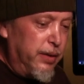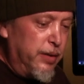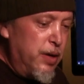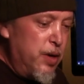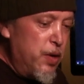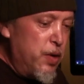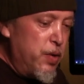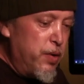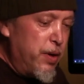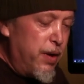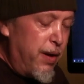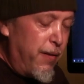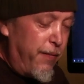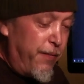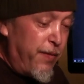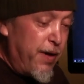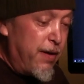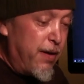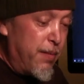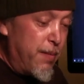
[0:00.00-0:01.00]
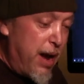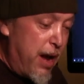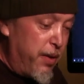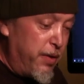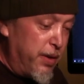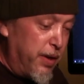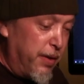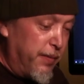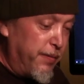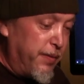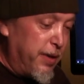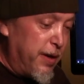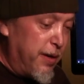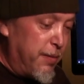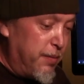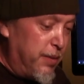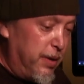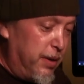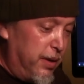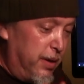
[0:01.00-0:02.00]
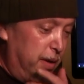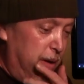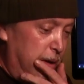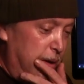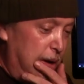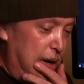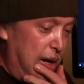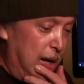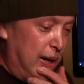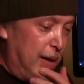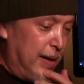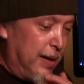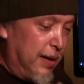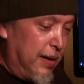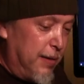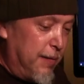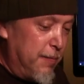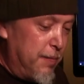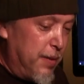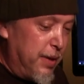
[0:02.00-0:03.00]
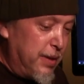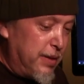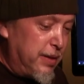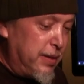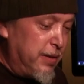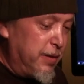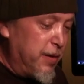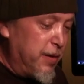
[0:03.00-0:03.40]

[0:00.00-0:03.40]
load a fair amount of them, but